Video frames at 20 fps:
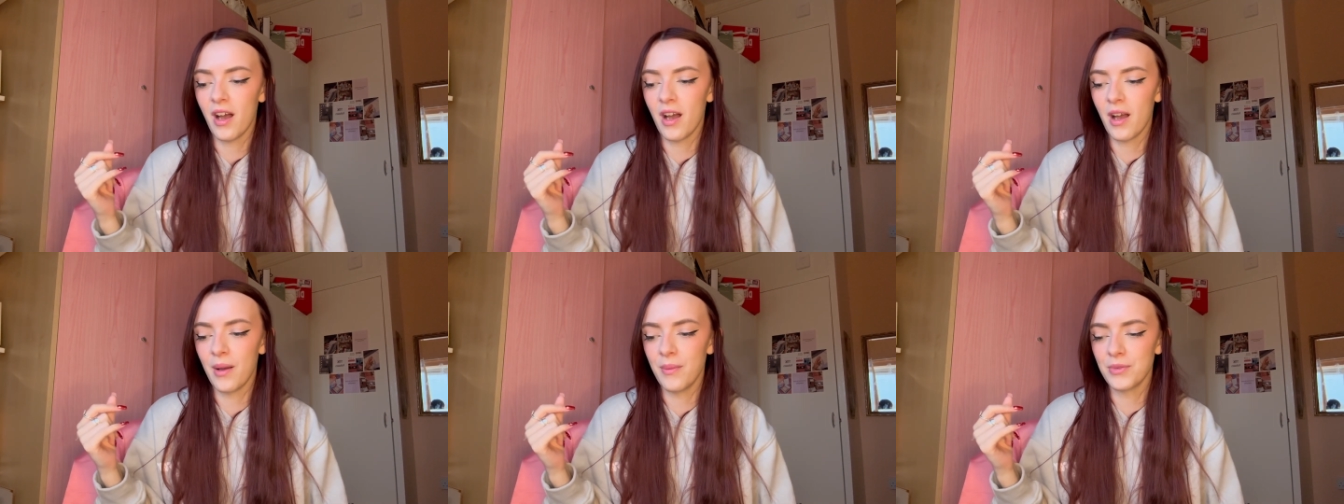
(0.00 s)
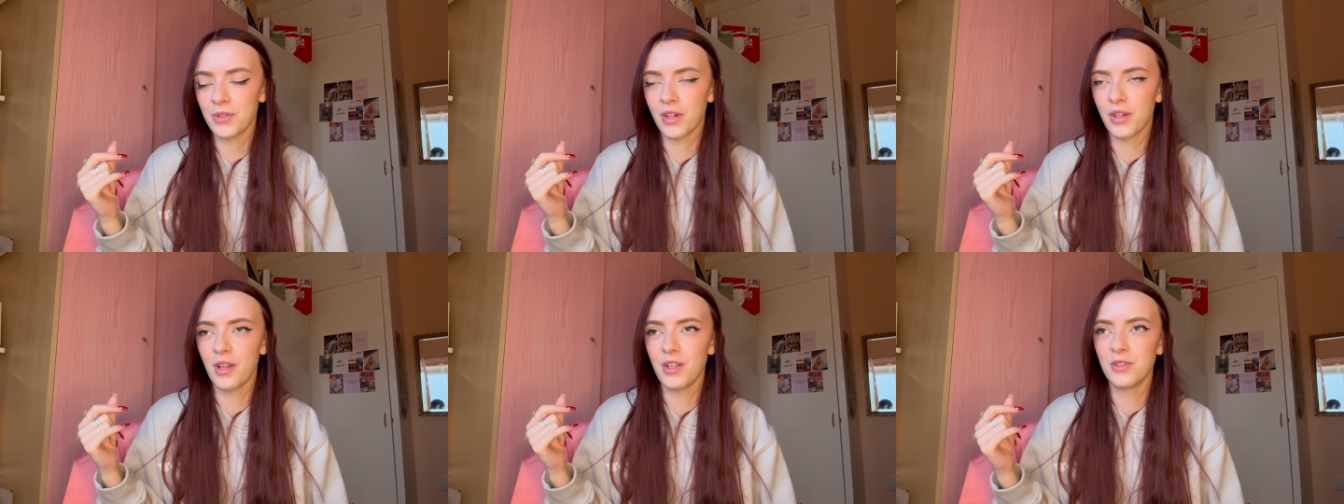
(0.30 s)

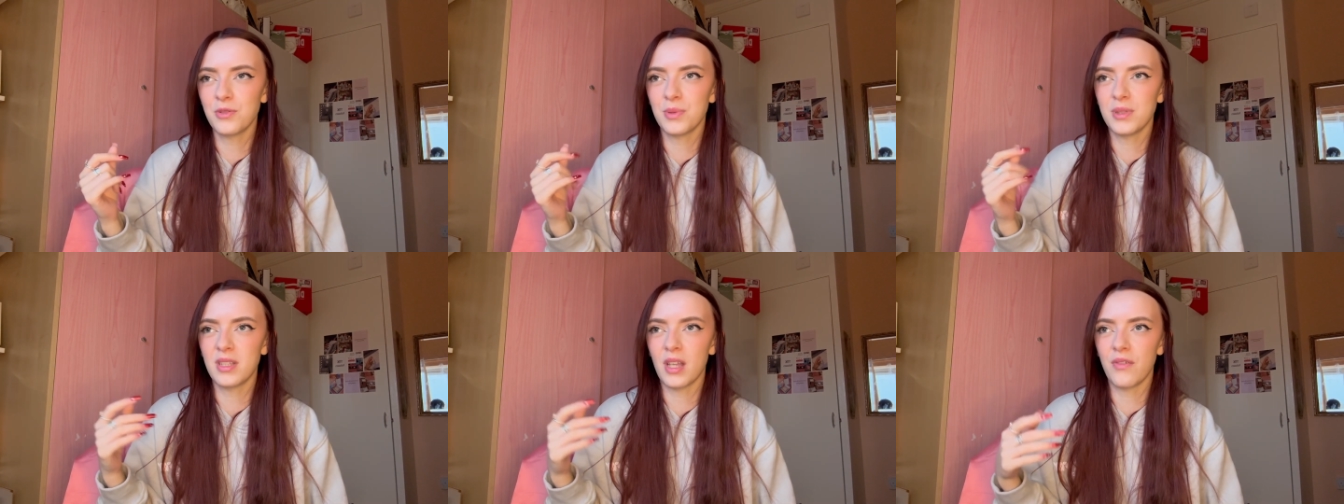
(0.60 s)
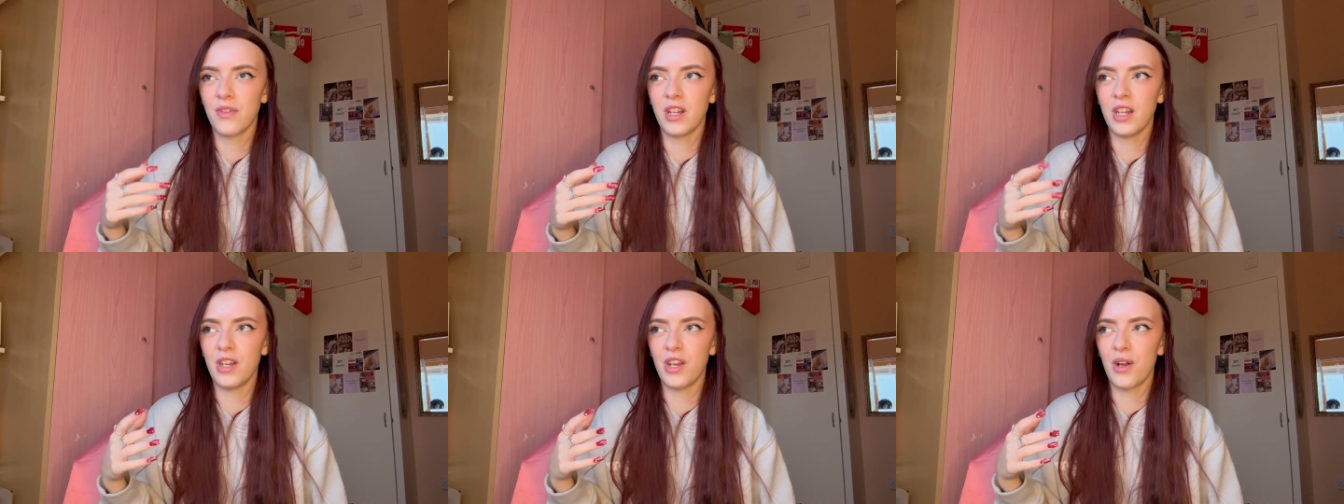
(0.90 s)
So I don't
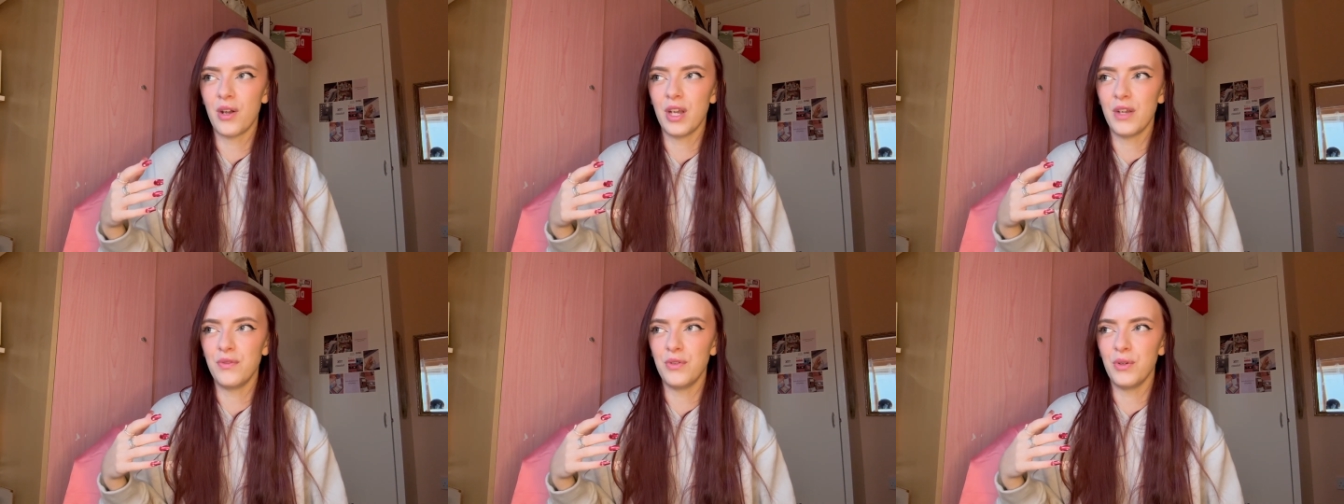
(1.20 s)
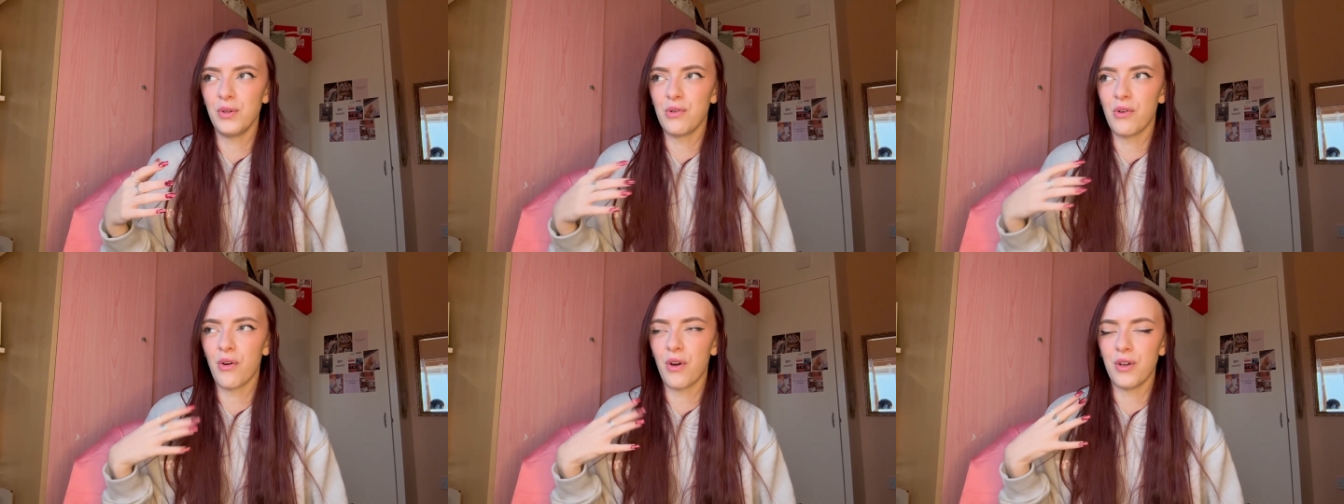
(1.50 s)
specifically know if
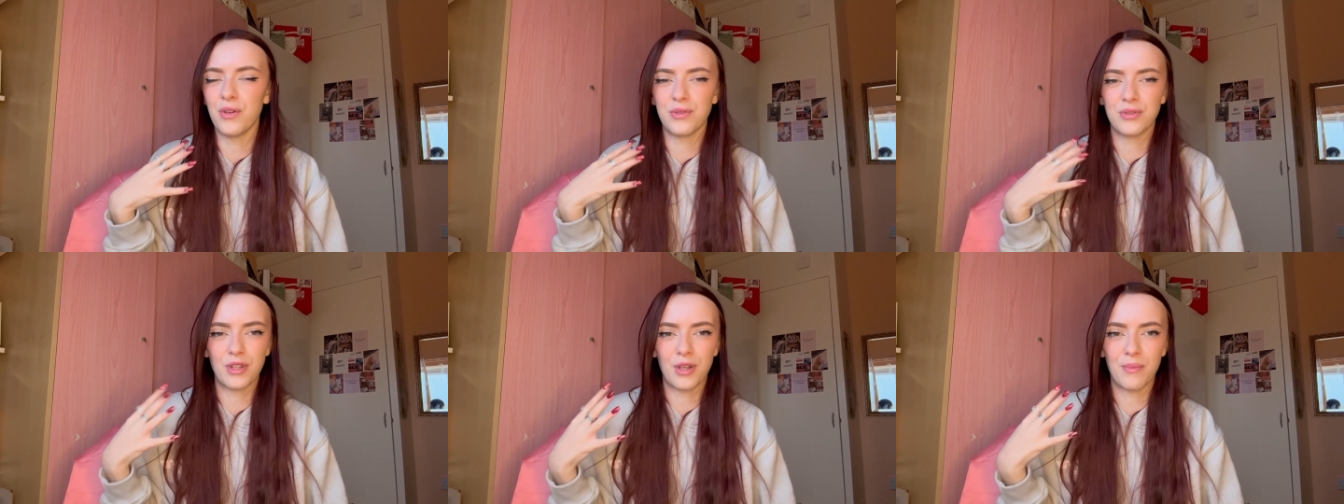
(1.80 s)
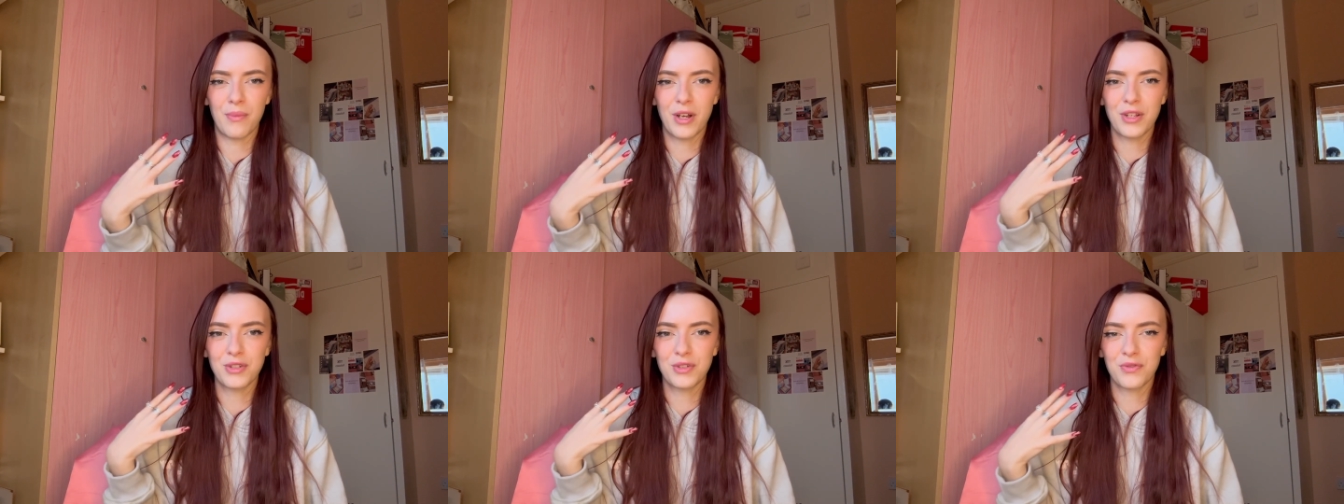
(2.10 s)
you grow so
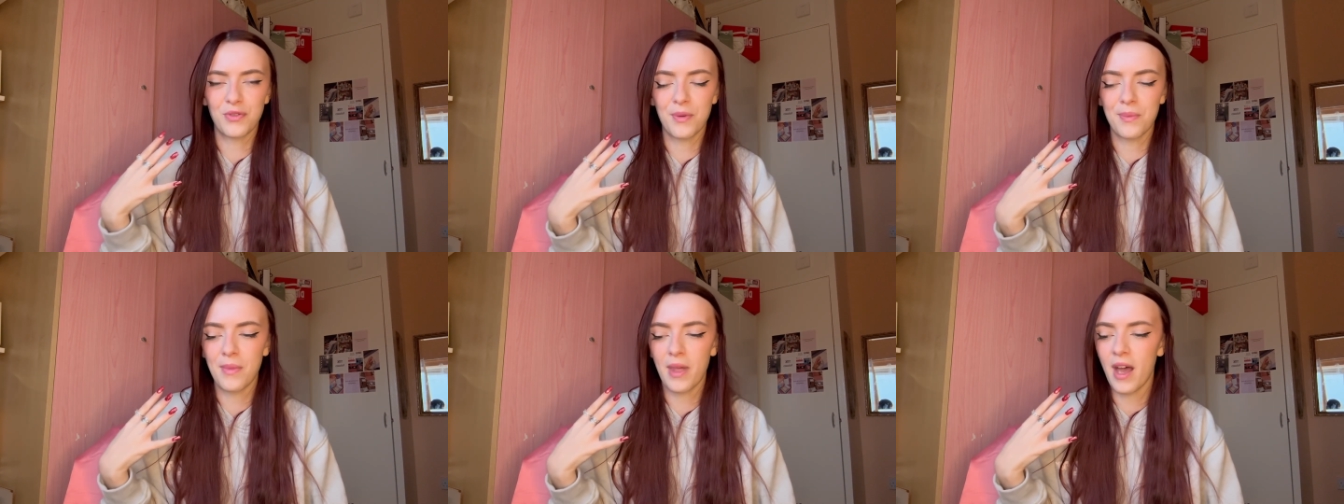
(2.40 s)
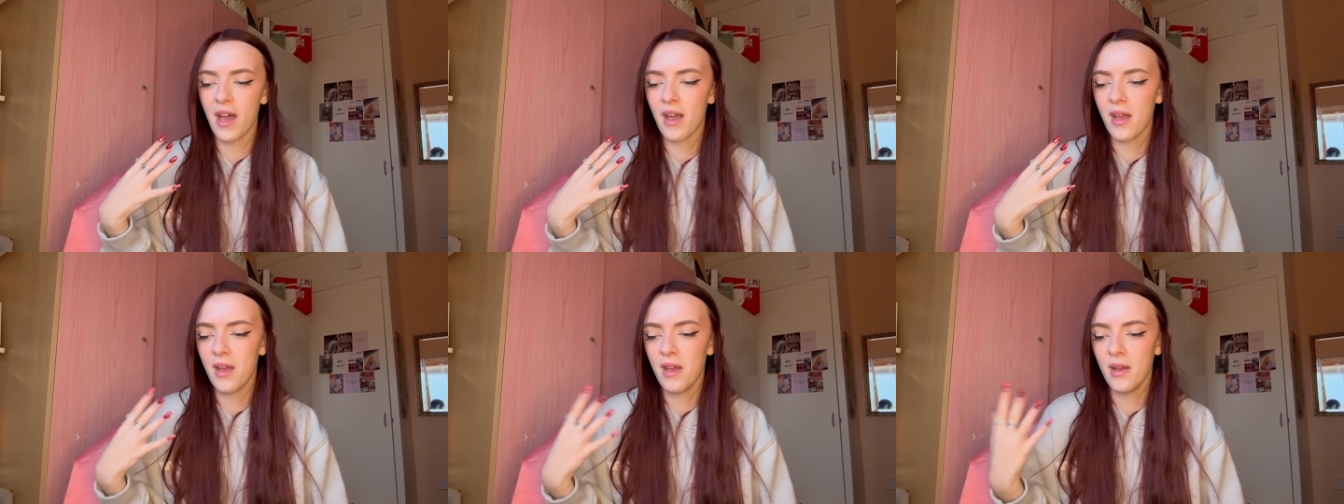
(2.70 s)
much from
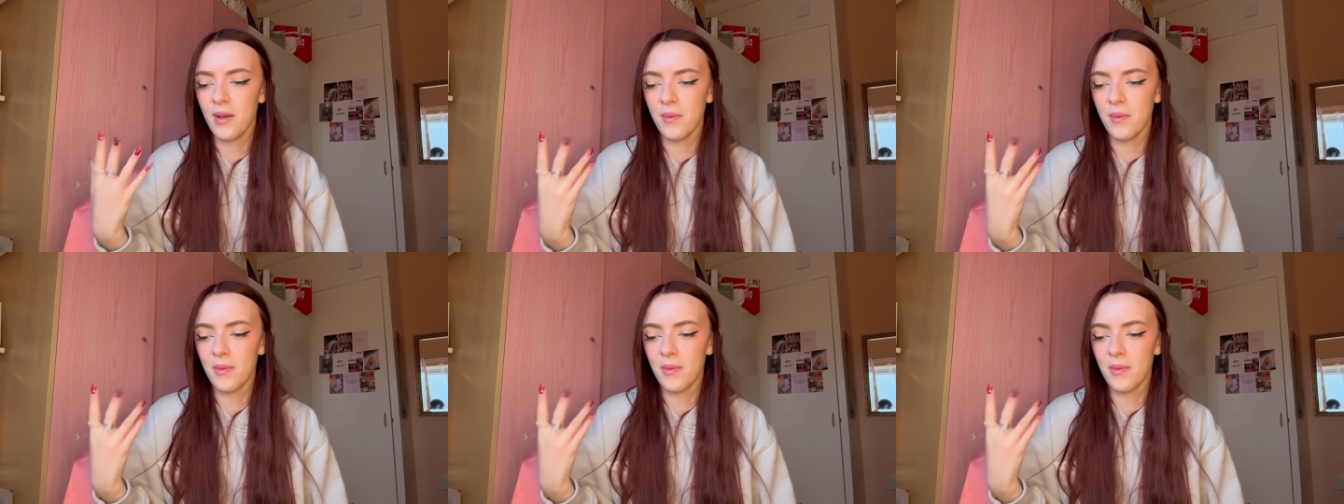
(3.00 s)
that,